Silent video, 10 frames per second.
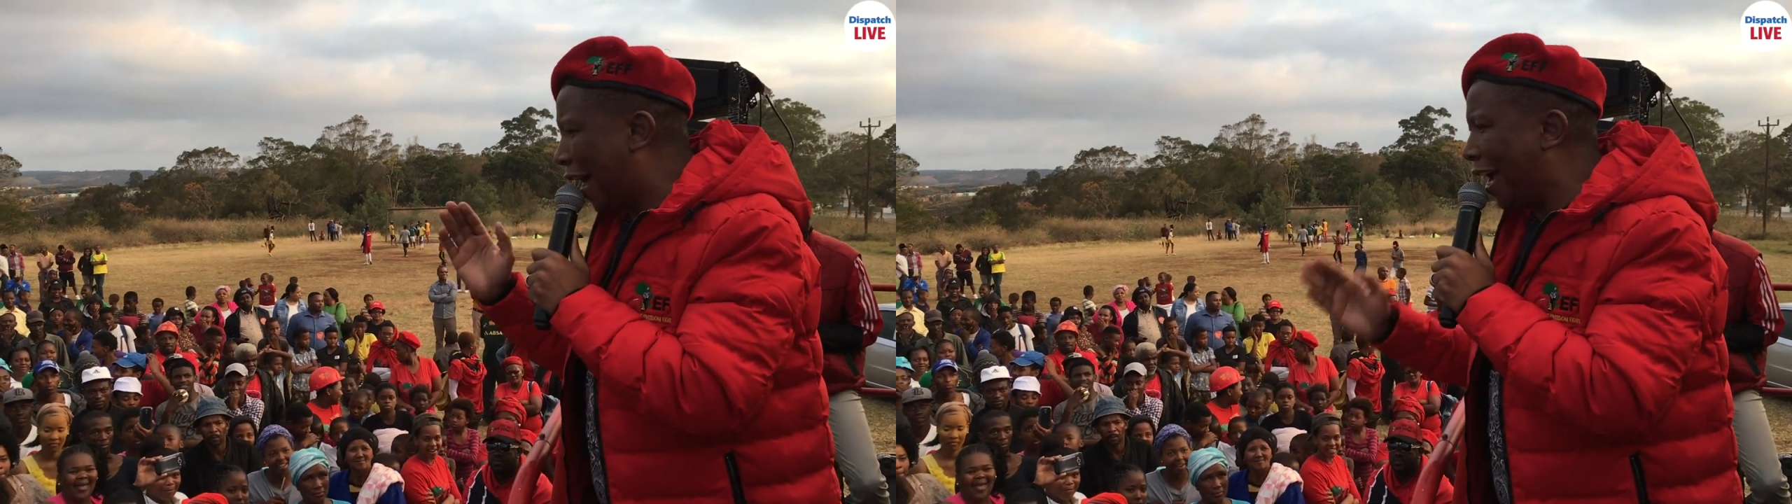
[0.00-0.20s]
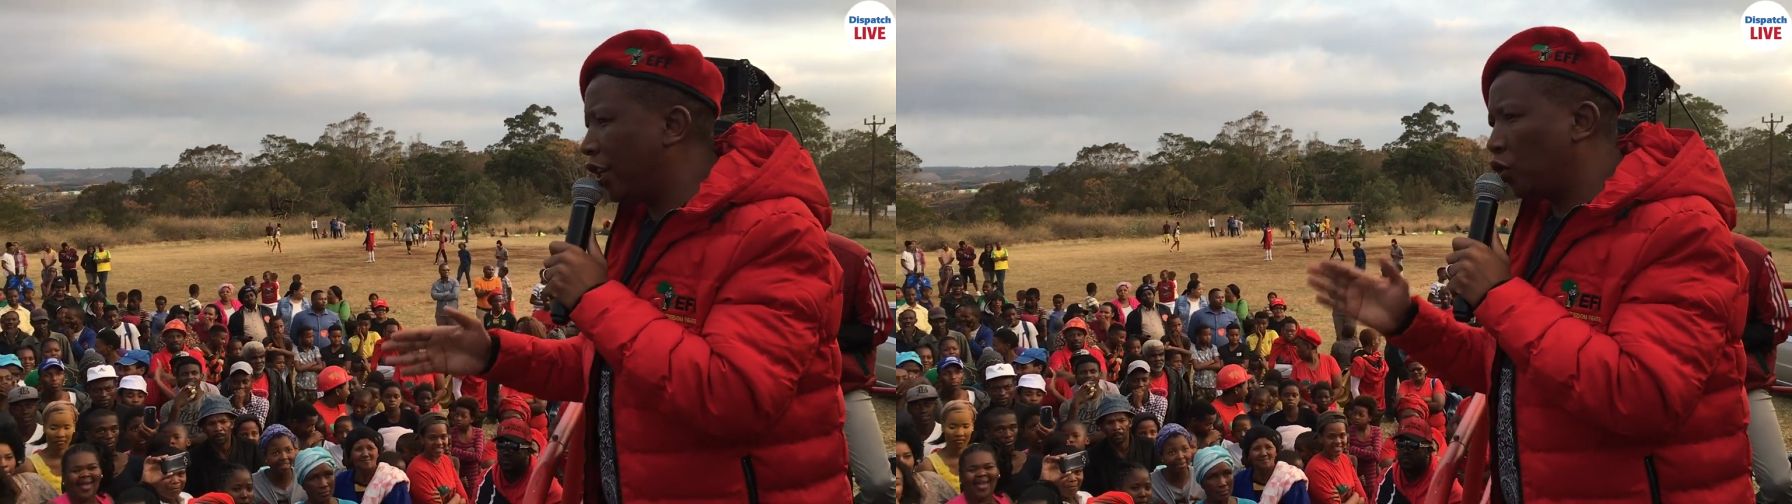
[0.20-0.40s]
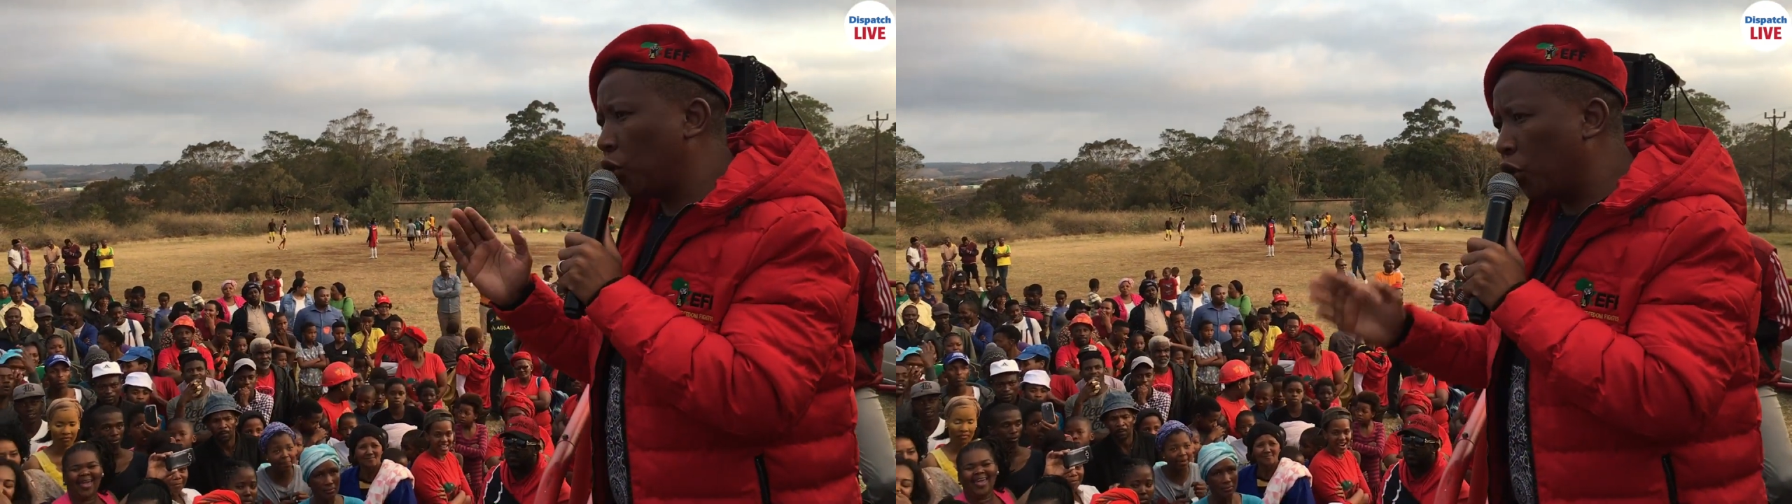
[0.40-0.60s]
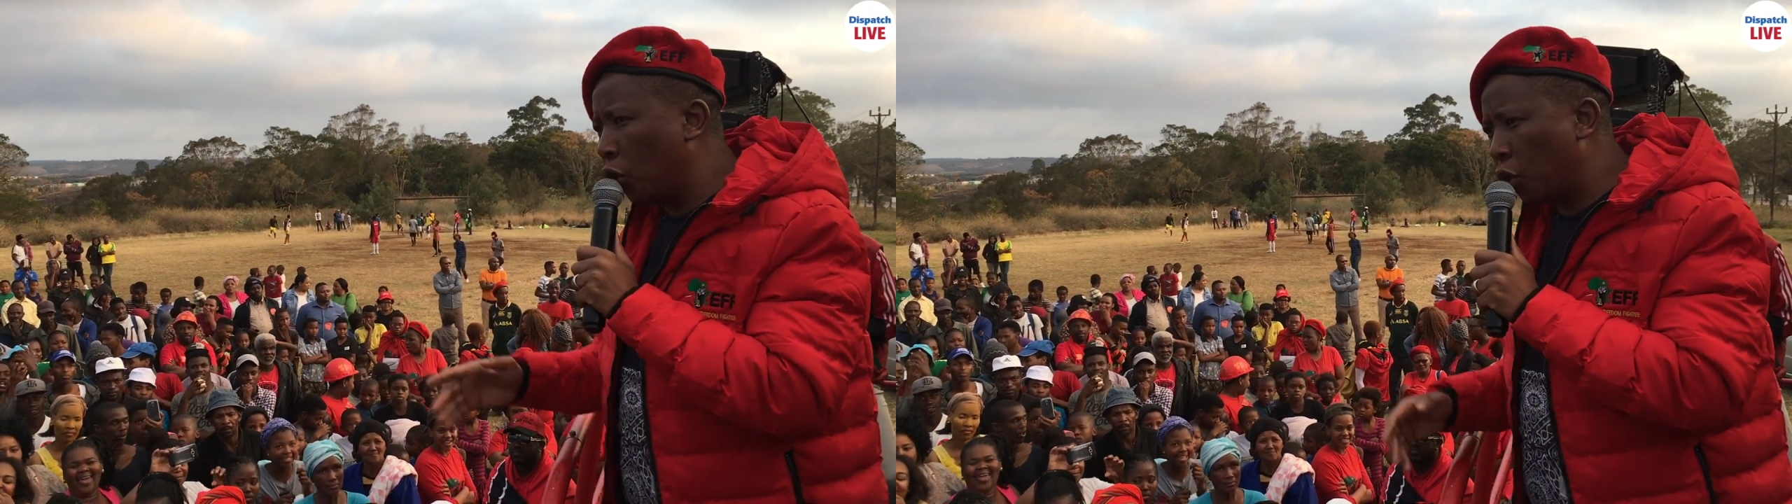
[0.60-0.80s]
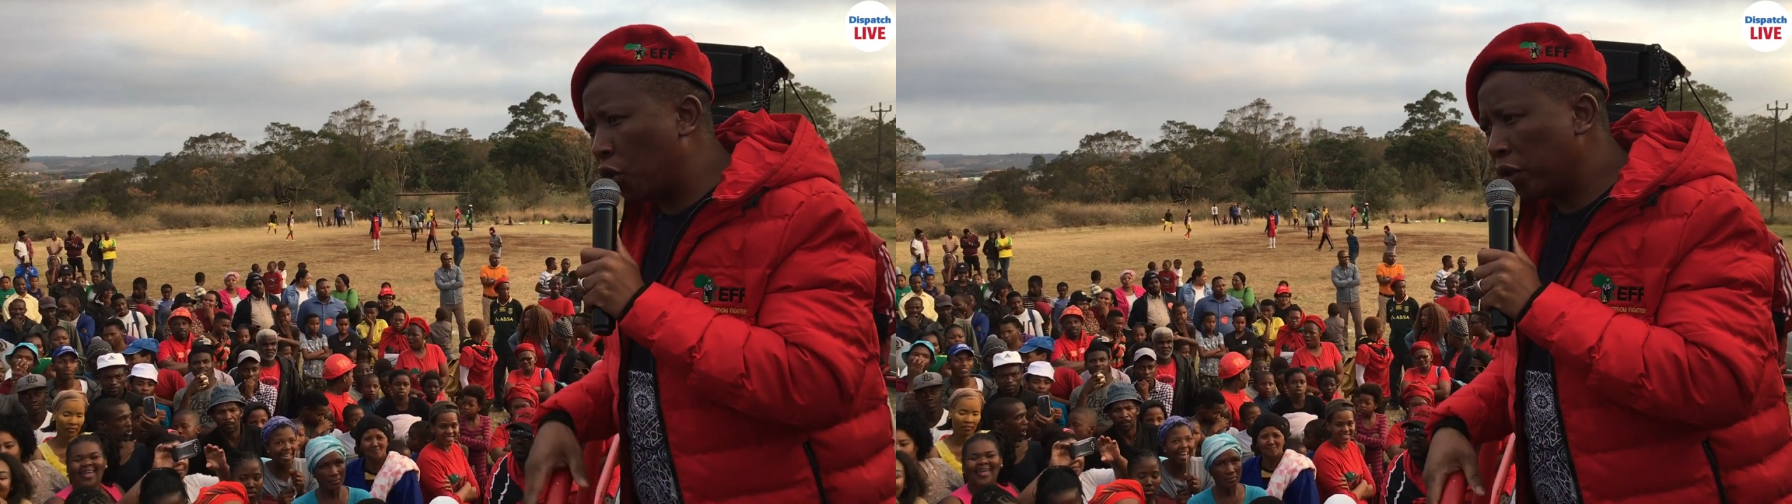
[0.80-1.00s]
lie to
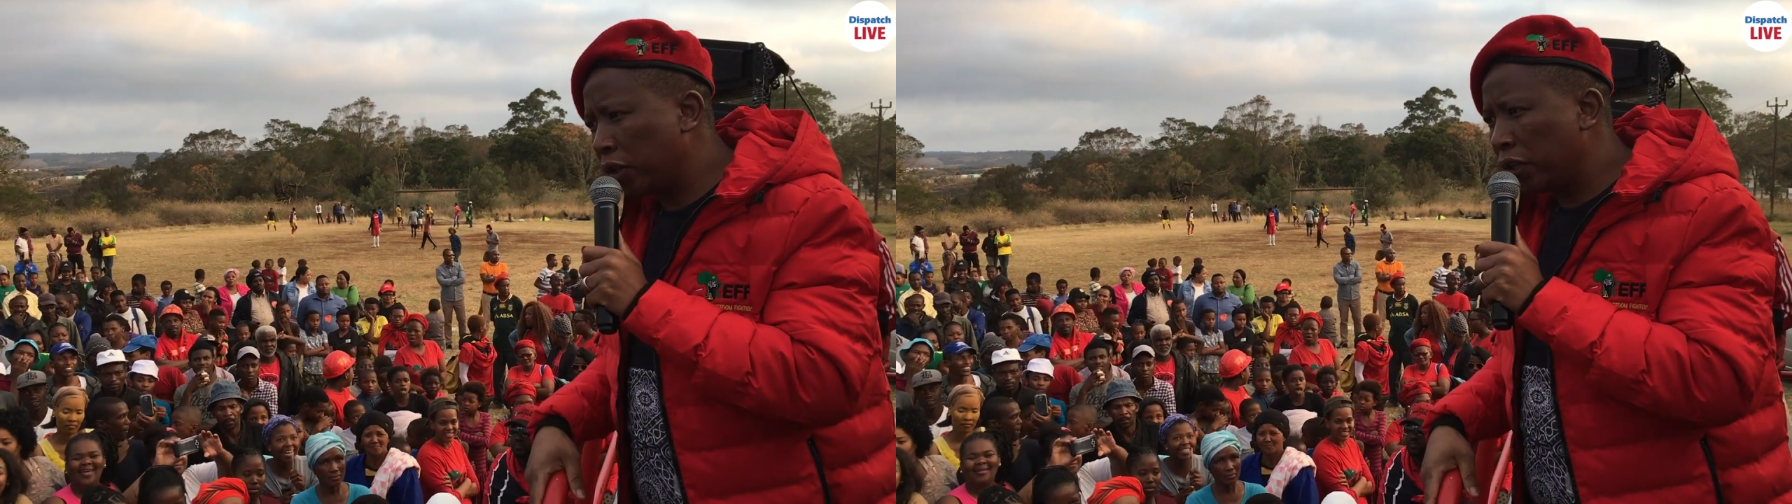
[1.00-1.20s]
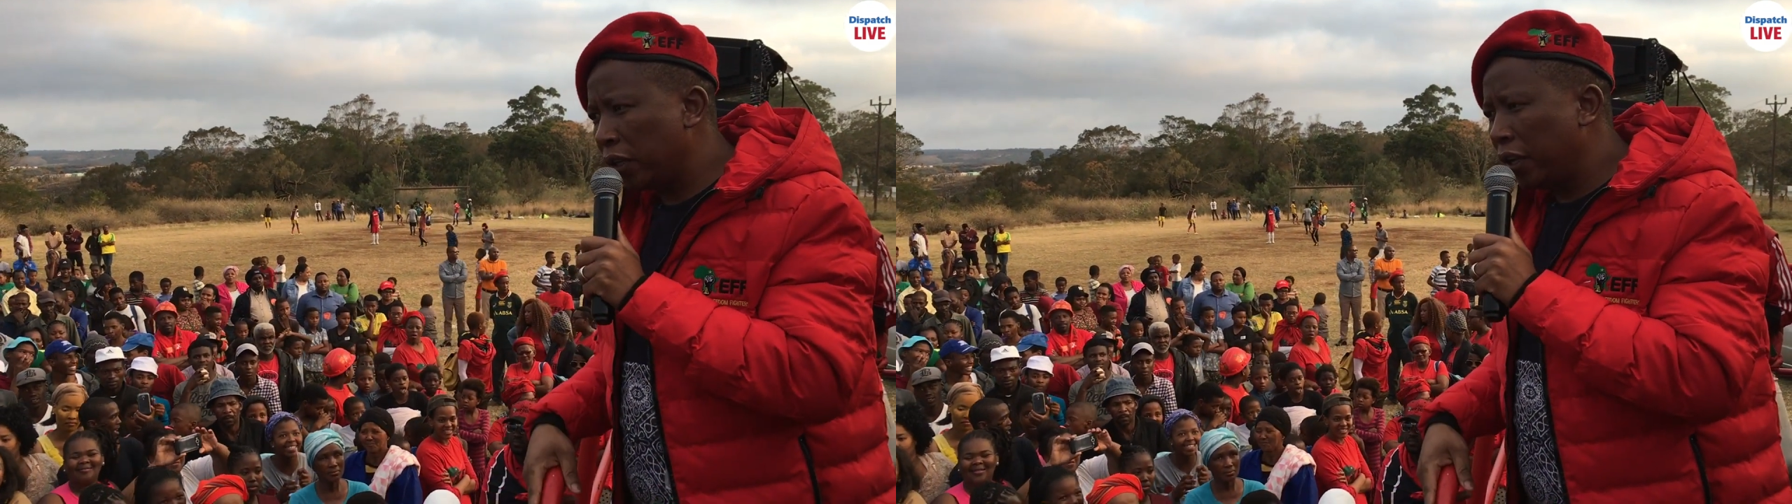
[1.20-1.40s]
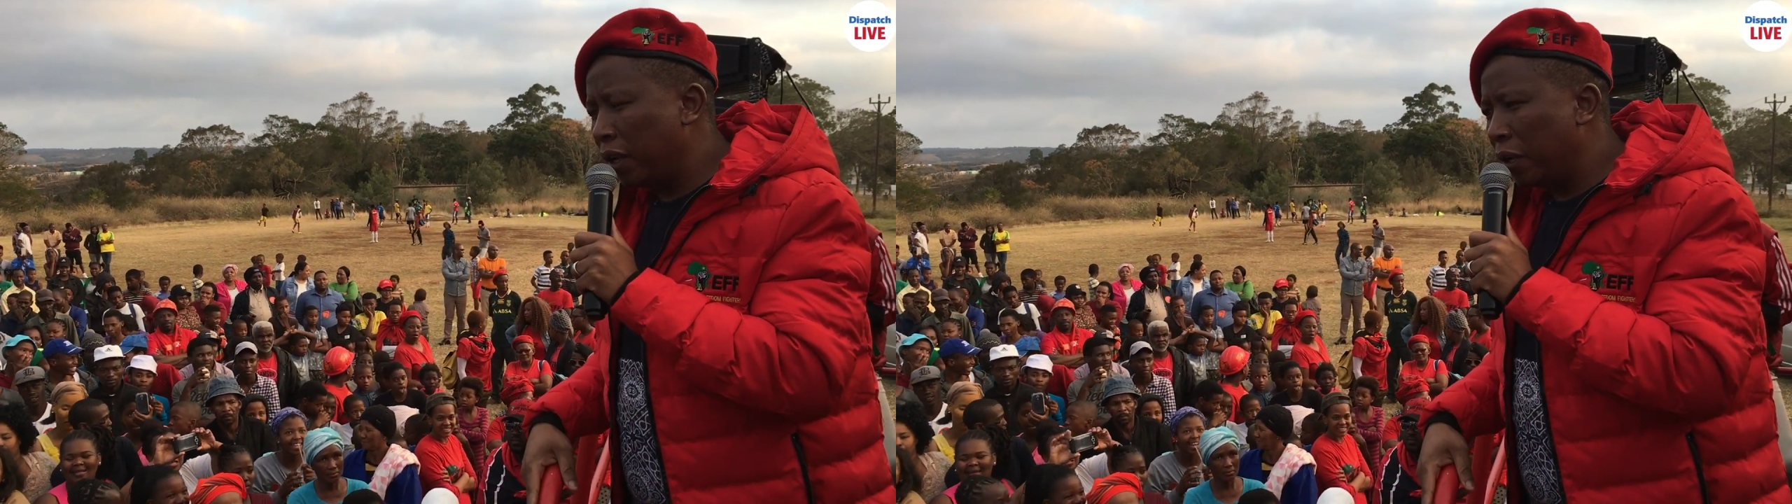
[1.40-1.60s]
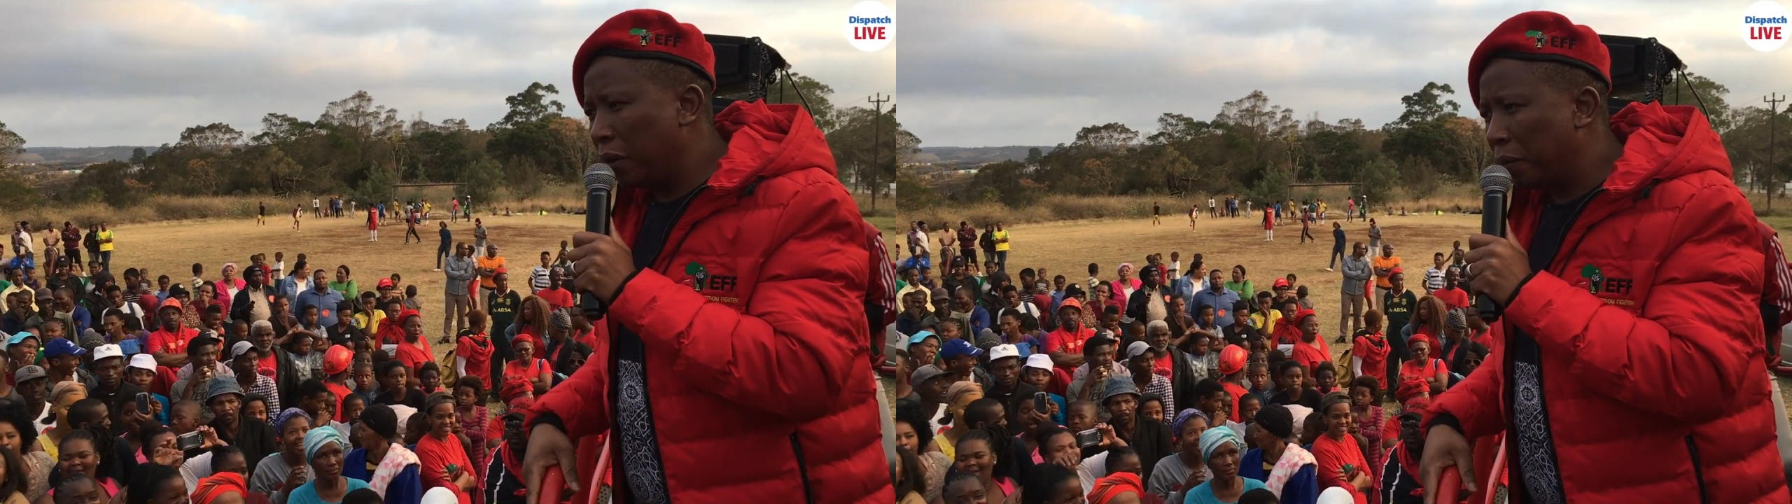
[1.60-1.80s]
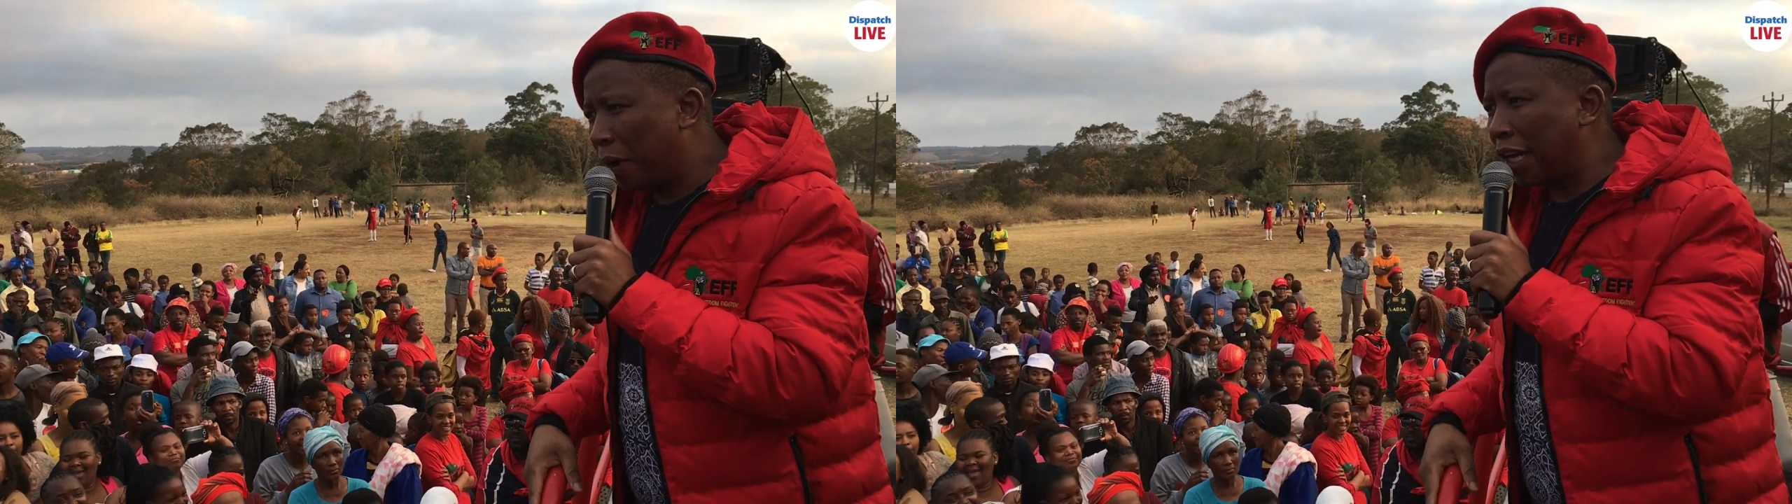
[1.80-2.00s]
you
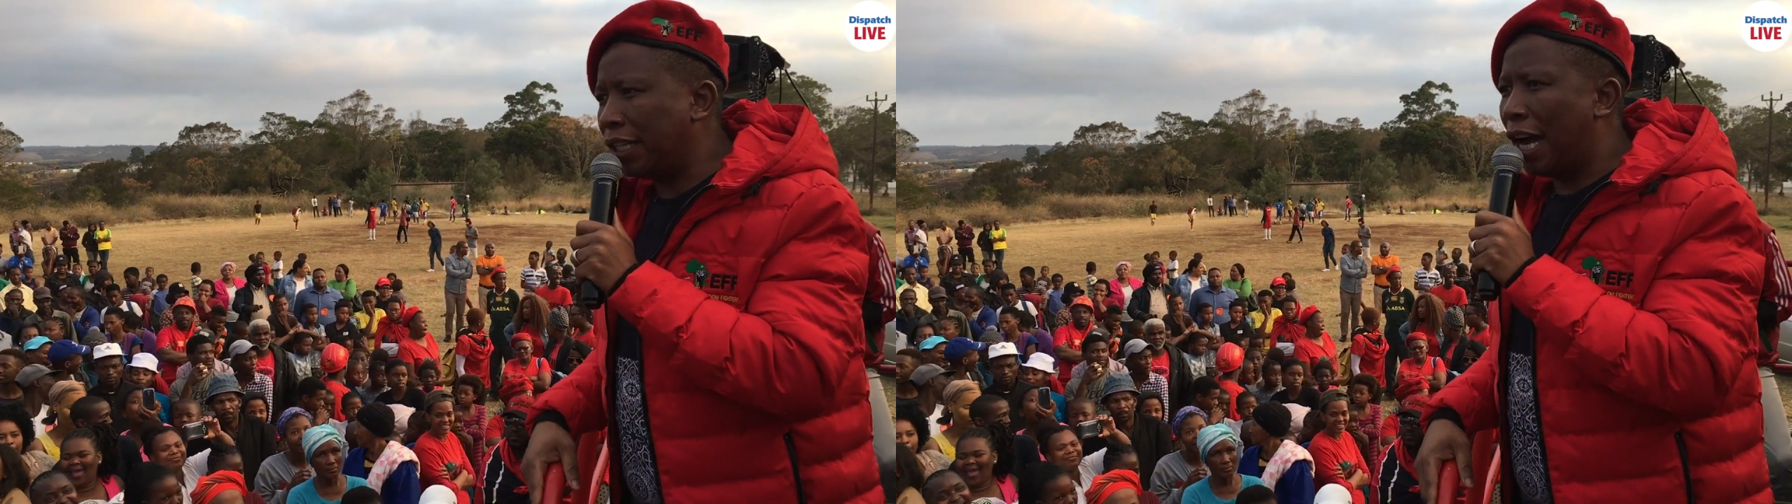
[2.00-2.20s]
but